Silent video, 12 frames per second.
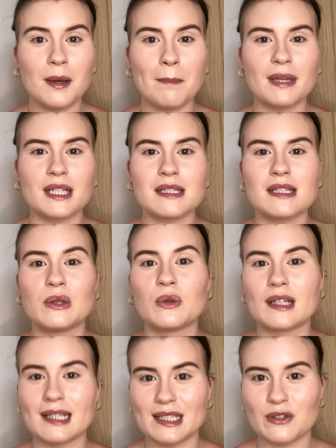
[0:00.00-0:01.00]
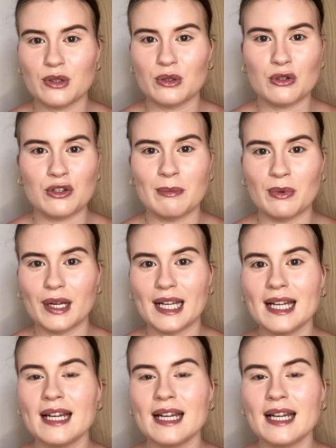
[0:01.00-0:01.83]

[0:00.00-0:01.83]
but it's not glittery or shimmery,